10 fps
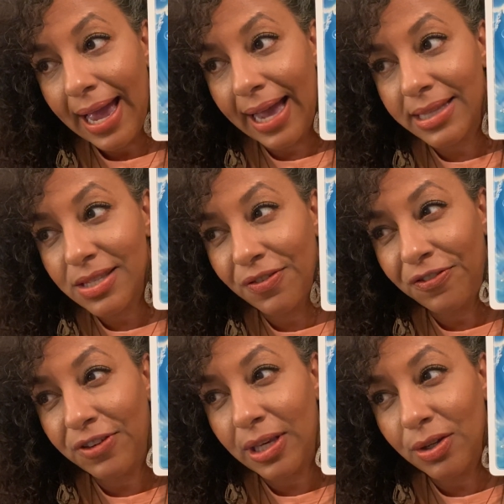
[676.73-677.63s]
and to
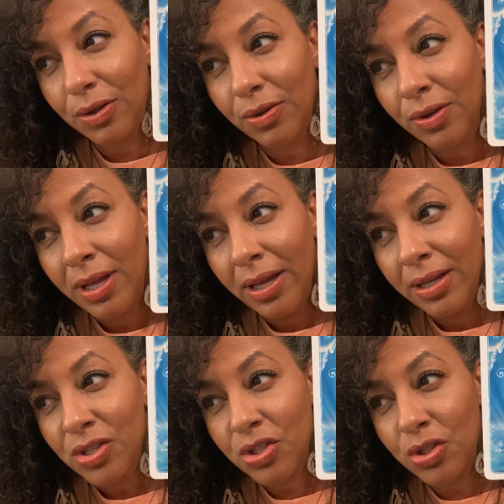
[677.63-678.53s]
feel
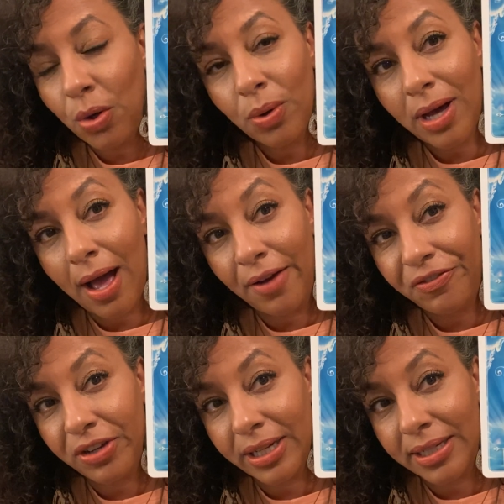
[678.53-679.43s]
so
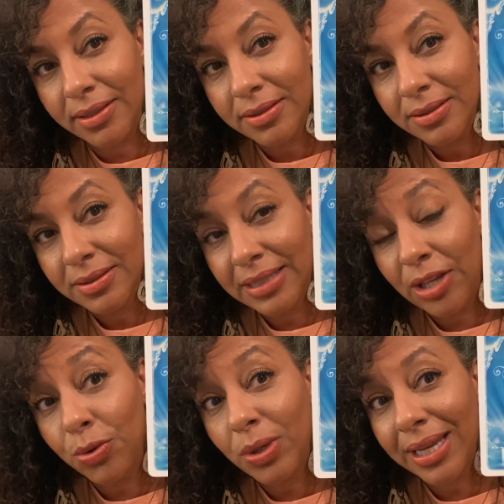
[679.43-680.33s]
confident
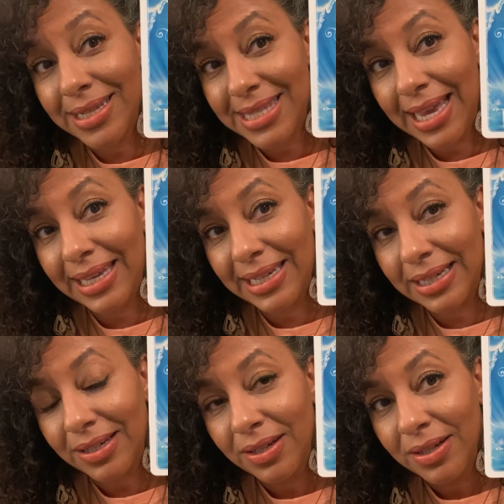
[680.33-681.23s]
that you can attain
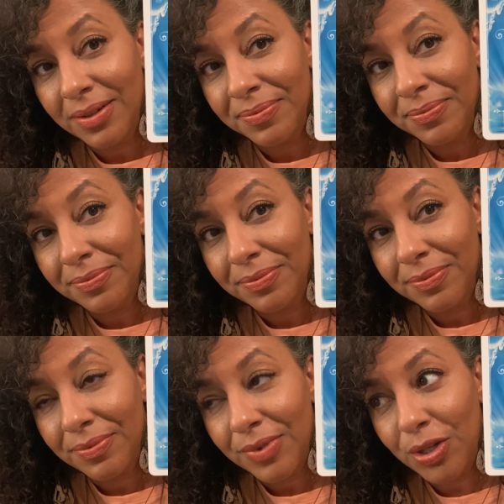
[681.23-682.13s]
it.
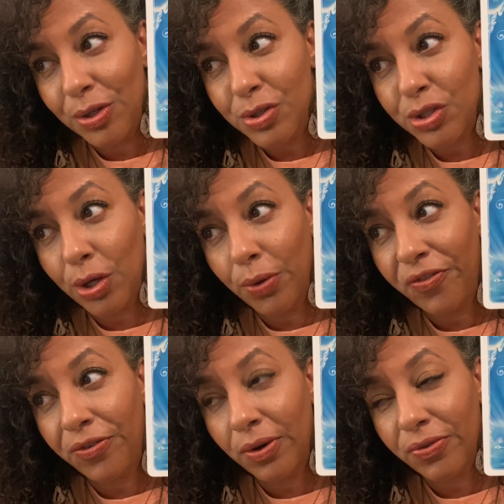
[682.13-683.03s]
You know,
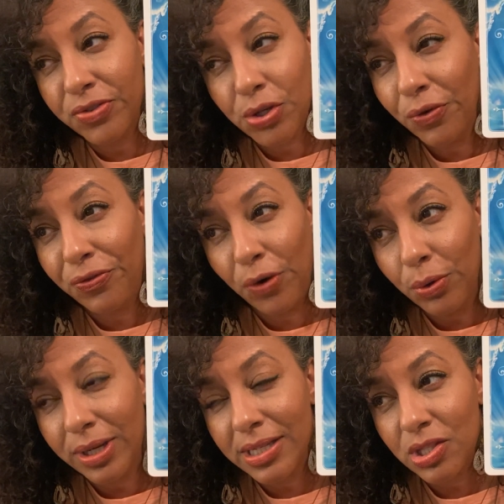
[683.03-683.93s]
so
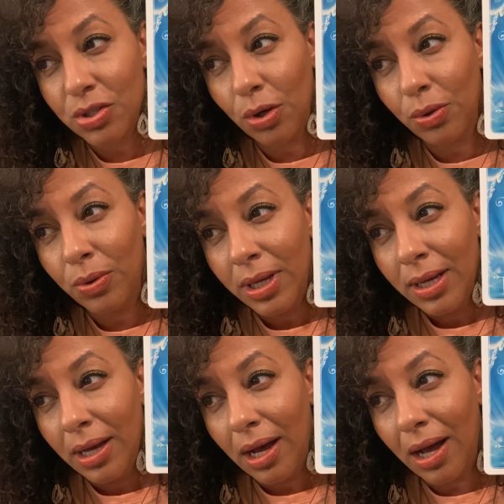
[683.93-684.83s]
focused, so
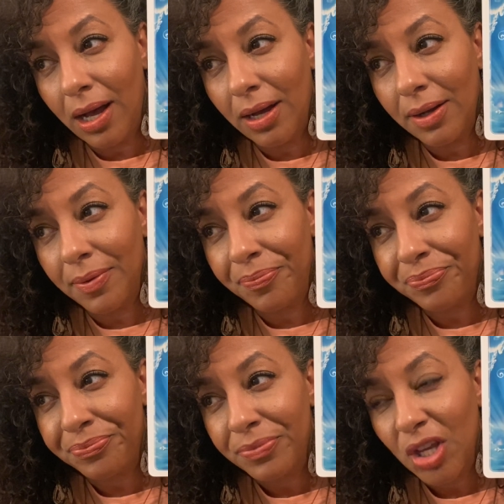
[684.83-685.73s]

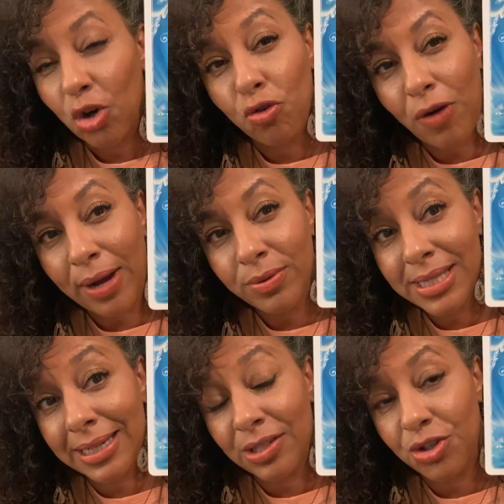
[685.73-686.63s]

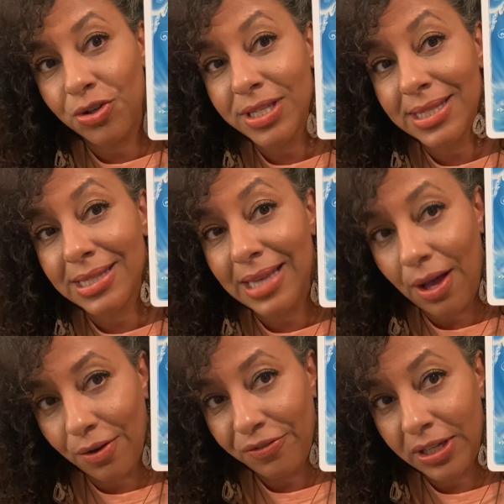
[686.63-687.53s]
grounded in
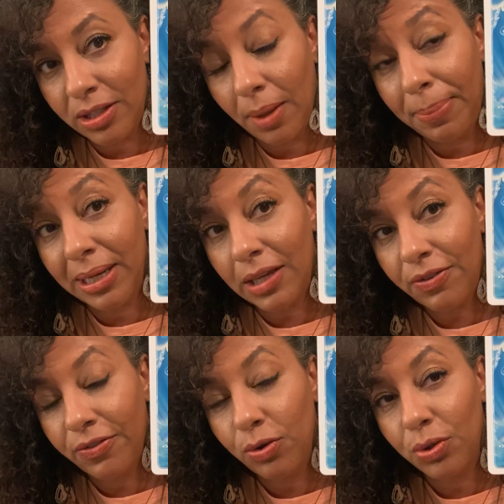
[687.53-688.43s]
yourself, in the belief
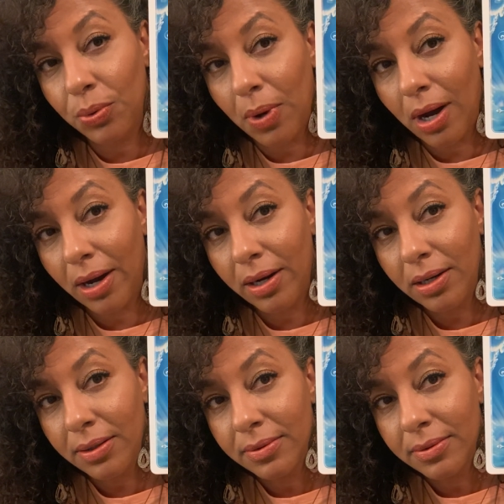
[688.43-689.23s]
of who you are,